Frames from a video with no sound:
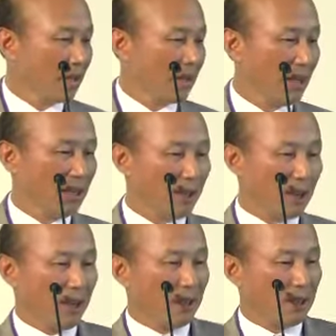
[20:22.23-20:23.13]
They
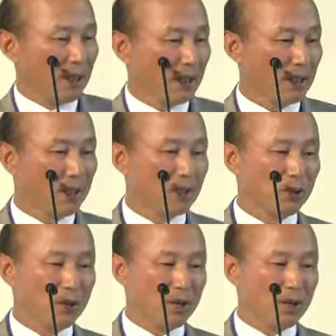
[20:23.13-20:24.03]
indicate that
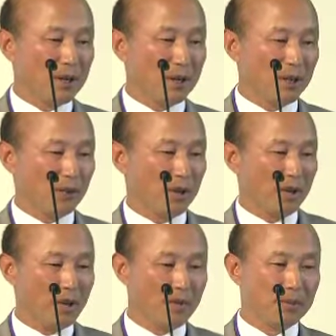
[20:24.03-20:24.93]
social network
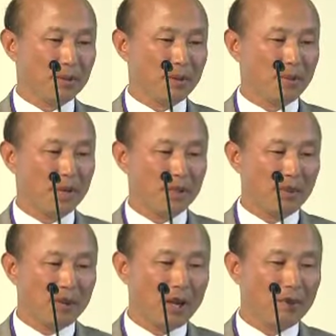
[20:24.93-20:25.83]
games
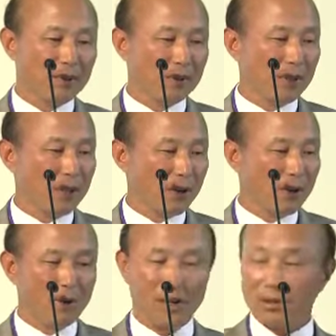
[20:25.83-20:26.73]
might be able to
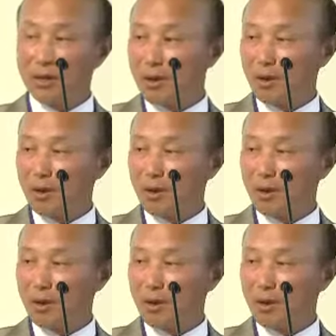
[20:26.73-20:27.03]
encourage